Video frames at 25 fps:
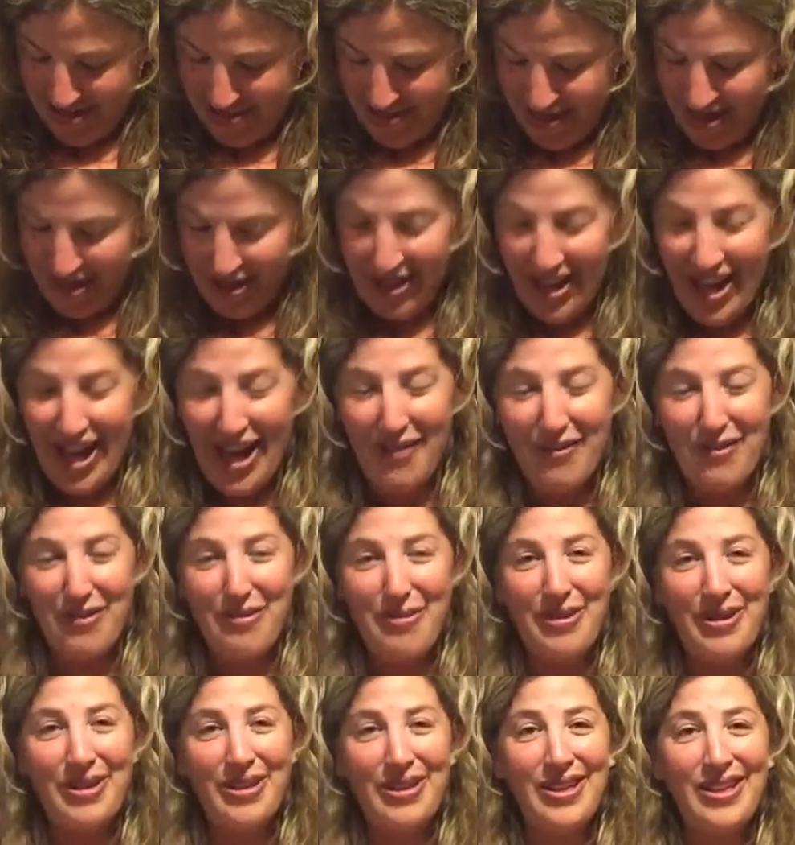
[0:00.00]
About 1/2
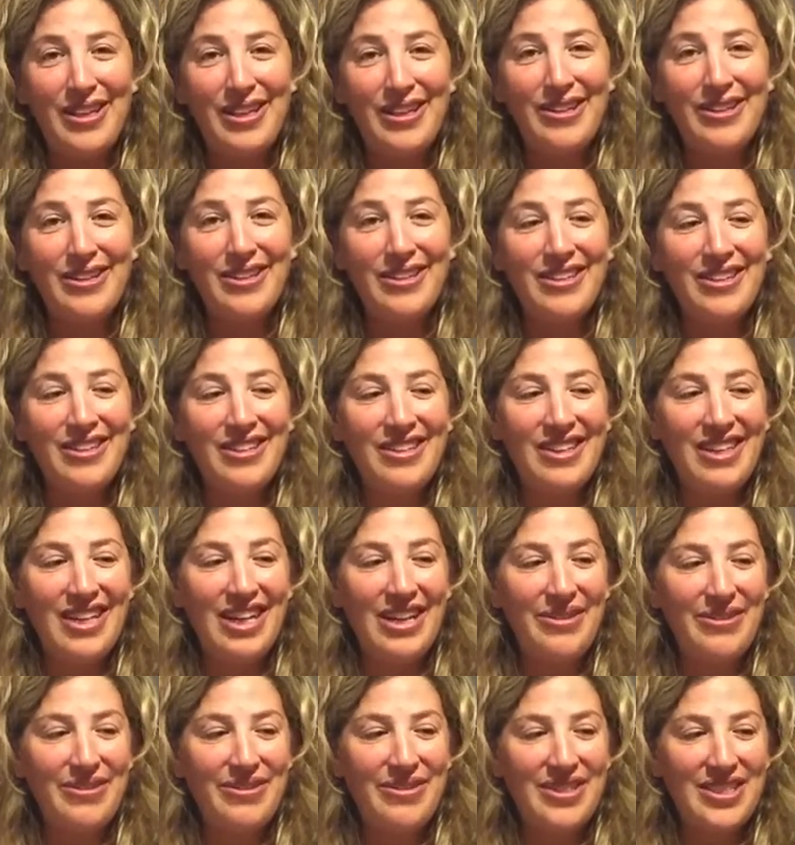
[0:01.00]
milliliter
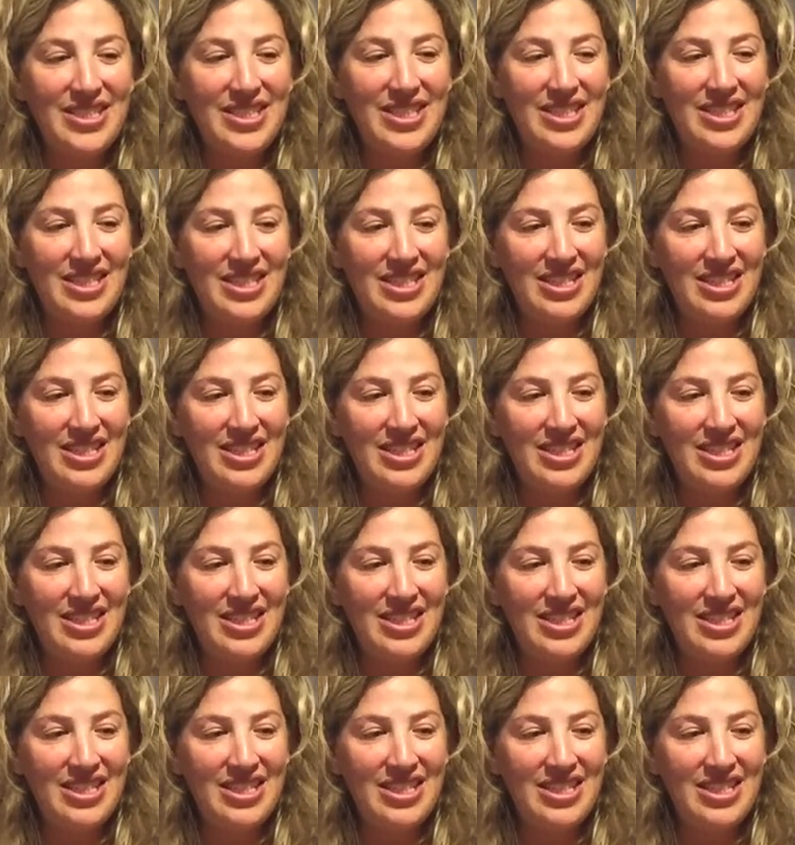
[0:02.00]
left.